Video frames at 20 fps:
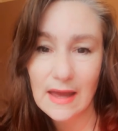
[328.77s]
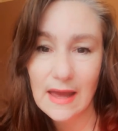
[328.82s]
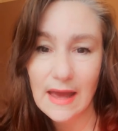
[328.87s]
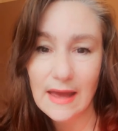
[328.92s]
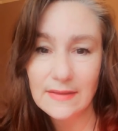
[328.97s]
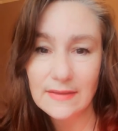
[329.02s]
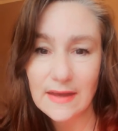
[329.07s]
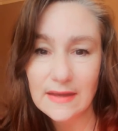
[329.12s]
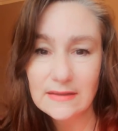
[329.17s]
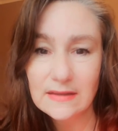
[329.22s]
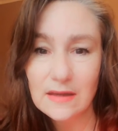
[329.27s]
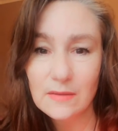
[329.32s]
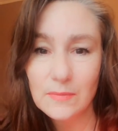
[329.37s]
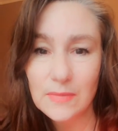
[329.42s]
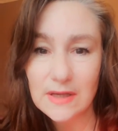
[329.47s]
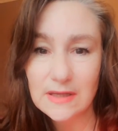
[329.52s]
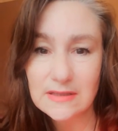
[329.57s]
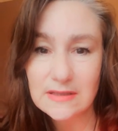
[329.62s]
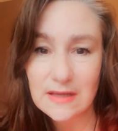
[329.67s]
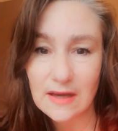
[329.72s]
And that can be
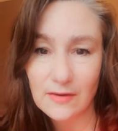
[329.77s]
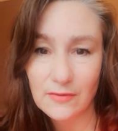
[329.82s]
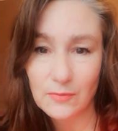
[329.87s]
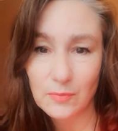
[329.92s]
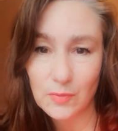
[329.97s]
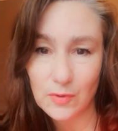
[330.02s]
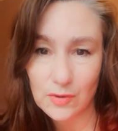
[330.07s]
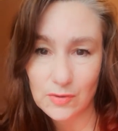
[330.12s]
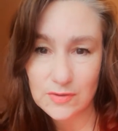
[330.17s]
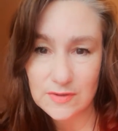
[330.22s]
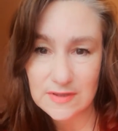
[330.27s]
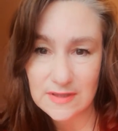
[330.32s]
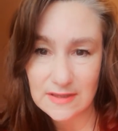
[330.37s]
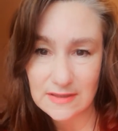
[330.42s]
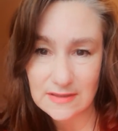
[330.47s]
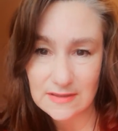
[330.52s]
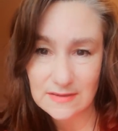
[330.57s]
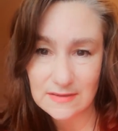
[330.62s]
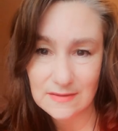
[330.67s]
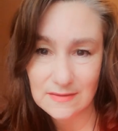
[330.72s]
a tough
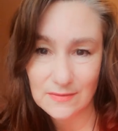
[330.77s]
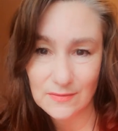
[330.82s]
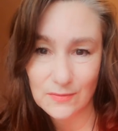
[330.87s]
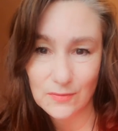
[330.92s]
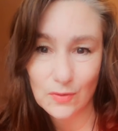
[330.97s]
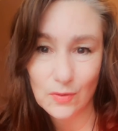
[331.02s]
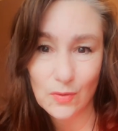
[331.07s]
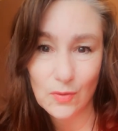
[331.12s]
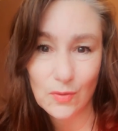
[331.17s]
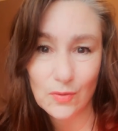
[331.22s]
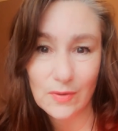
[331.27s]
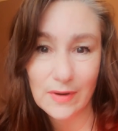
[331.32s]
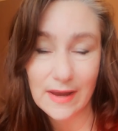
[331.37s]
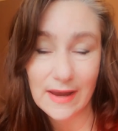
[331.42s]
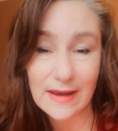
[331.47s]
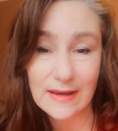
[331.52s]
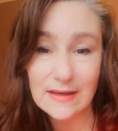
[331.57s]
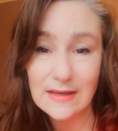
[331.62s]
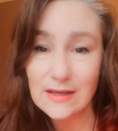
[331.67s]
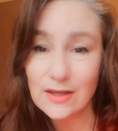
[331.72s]
process for
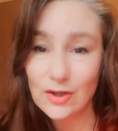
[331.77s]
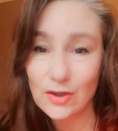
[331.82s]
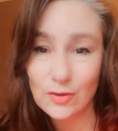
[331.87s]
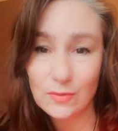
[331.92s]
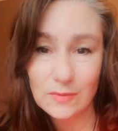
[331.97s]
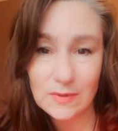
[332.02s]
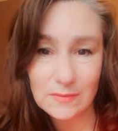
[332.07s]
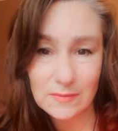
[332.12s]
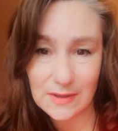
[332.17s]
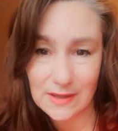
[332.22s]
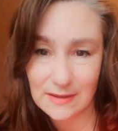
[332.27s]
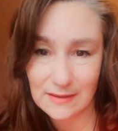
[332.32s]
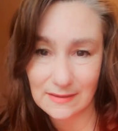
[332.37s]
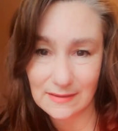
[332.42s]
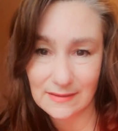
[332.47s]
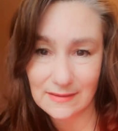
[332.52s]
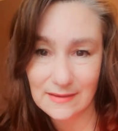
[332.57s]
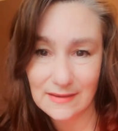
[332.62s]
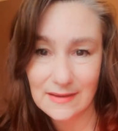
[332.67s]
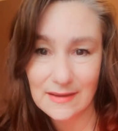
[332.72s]
any human being,
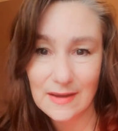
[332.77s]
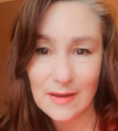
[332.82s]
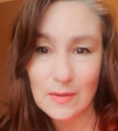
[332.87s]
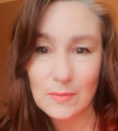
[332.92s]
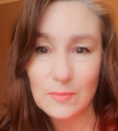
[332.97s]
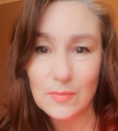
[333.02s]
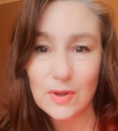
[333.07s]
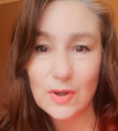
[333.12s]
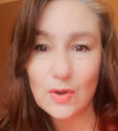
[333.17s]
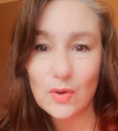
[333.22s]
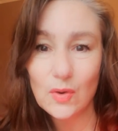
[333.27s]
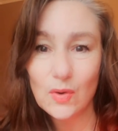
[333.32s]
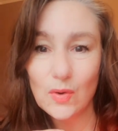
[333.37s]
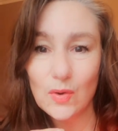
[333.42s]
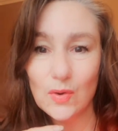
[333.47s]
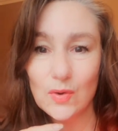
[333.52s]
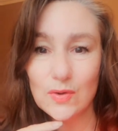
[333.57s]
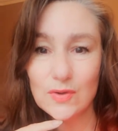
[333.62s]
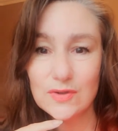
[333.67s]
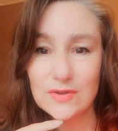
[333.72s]

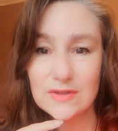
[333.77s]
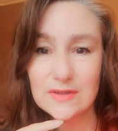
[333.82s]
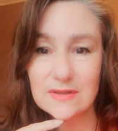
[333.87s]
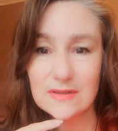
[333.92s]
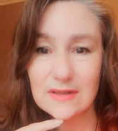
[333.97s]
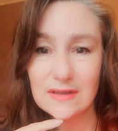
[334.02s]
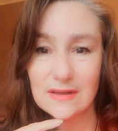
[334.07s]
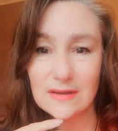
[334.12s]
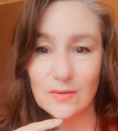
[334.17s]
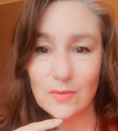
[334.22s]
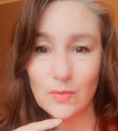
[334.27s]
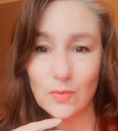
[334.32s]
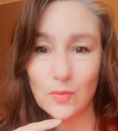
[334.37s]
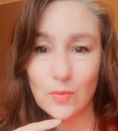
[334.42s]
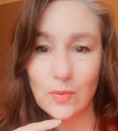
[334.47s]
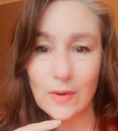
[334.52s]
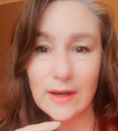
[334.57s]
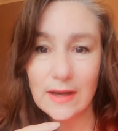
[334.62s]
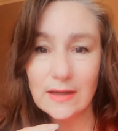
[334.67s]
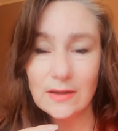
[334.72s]
because
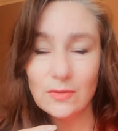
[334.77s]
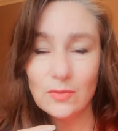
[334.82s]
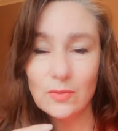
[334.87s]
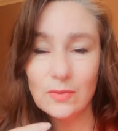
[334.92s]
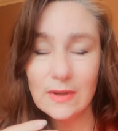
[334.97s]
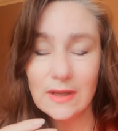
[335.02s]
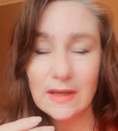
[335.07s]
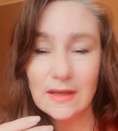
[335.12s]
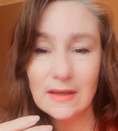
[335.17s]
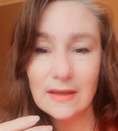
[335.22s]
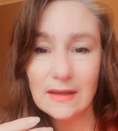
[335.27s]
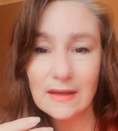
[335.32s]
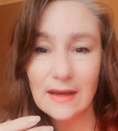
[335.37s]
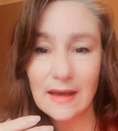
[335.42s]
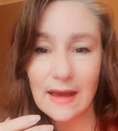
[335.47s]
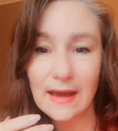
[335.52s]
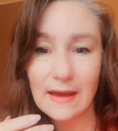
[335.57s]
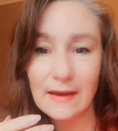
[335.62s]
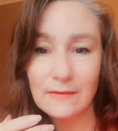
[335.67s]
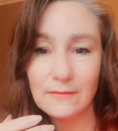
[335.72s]
when we
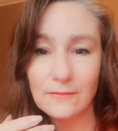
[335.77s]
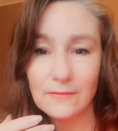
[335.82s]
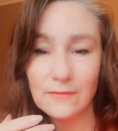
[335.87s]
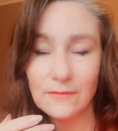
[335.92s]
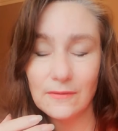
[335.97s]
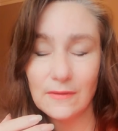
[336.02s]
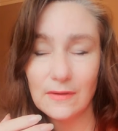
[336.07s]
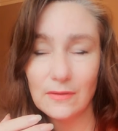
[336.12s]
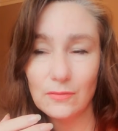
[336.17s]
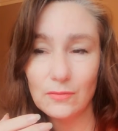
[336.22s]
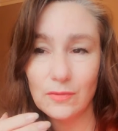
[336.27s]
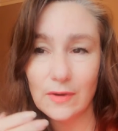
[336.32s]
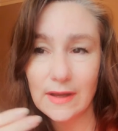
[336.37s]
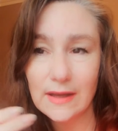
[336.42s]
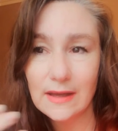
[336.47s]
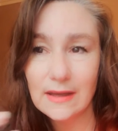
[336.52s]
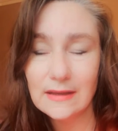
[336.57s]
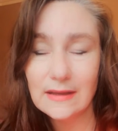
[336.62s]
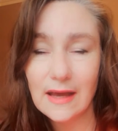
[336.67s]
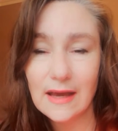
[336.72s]
have
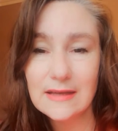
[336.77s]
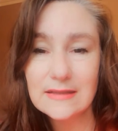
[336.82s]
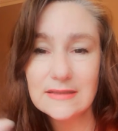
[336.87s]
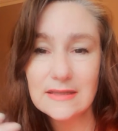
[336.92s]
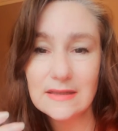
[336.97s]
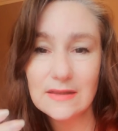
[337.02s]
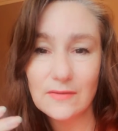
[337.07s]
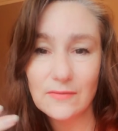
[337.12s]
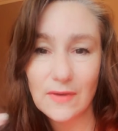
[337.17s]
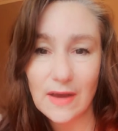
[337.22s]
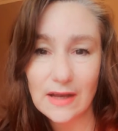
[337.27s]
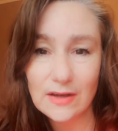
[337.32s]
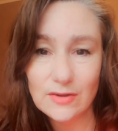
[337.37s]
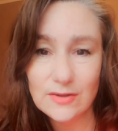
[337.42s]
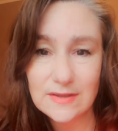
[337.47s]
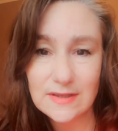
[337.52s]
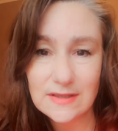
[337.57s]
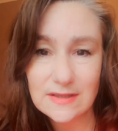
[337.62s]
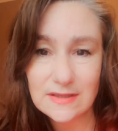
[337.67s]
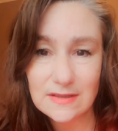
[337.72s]
recognized that the value
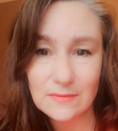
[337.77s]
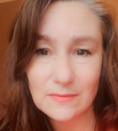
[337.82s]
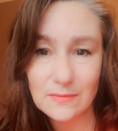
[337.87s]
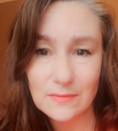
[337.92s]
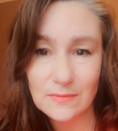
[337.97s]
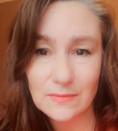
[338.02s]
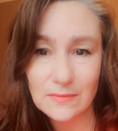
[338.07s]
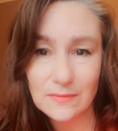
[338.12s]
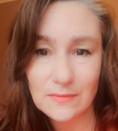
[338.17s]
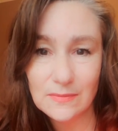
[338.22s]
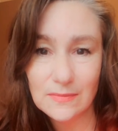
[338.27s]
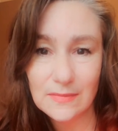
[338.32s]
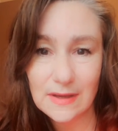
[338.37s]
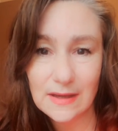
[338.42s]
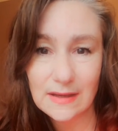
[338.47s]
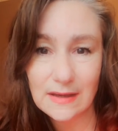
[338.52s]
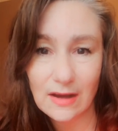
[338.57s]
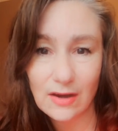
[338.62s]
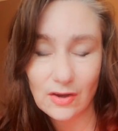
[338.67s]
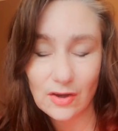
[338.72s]
system
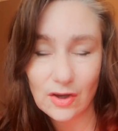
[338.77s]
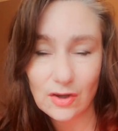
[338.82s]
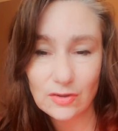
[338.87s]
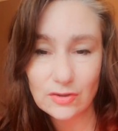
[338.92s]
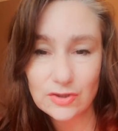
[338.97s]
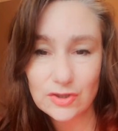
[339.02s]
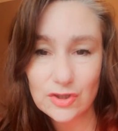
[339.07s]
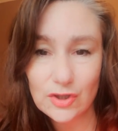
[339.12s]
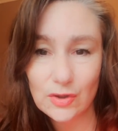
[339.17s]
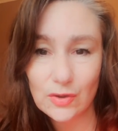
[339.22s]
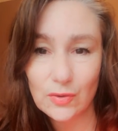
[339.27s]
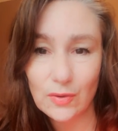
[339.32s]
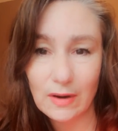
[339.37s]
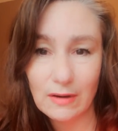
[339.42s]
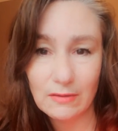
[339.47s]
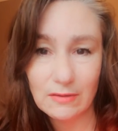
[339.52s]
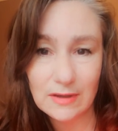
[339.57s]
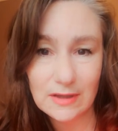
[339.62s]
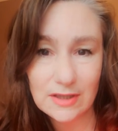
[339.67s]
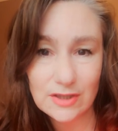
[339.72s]
in our culture or our
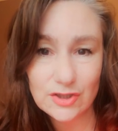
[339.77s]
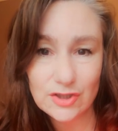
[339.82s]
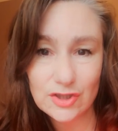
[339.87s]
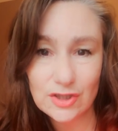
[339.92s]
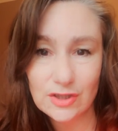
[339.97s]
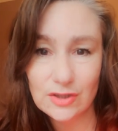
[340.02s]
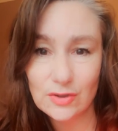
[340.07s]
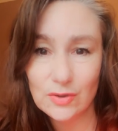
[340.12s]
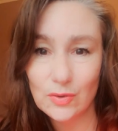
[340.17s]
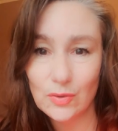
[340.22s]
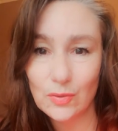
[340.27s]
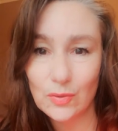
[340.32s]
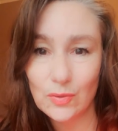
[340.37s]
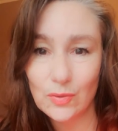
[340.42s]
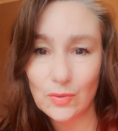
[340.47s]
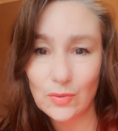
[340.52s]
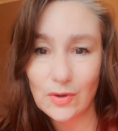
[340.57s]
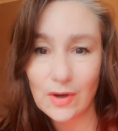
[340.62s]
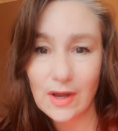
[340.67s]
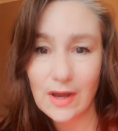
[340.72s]
religion
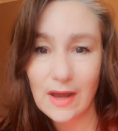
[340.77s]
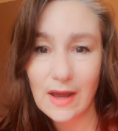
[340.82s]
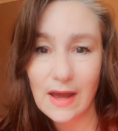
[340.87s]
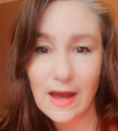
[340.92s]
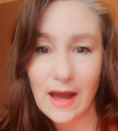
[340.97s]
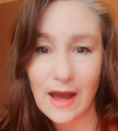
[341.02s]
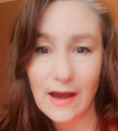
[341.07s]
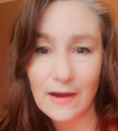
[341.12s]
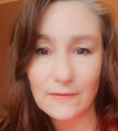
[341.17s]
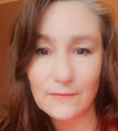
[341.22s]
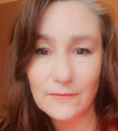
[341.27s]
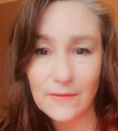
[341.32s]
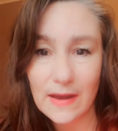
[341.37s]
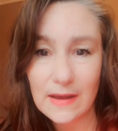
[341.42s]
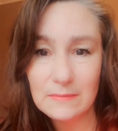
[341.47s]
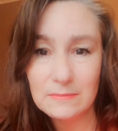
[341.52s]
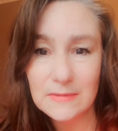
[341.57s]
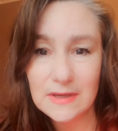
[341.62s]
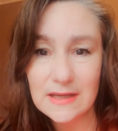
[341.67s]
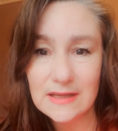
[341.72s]
or our
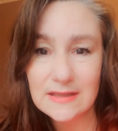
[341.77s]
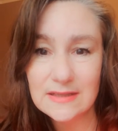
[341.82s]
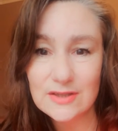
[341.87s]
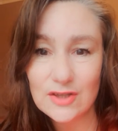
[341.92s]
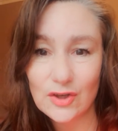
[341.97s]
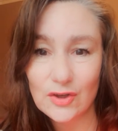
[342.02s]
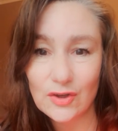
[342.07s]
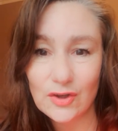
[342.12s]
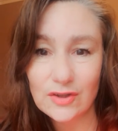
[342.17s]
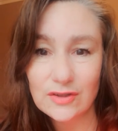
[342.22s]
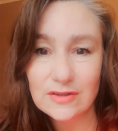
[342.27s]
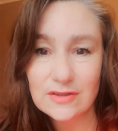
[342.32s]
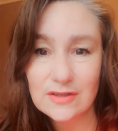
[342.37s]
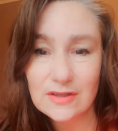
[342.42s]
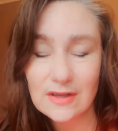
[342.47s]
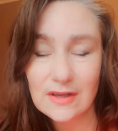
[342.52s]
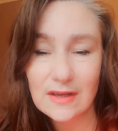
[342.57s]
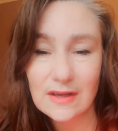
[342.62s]
families are not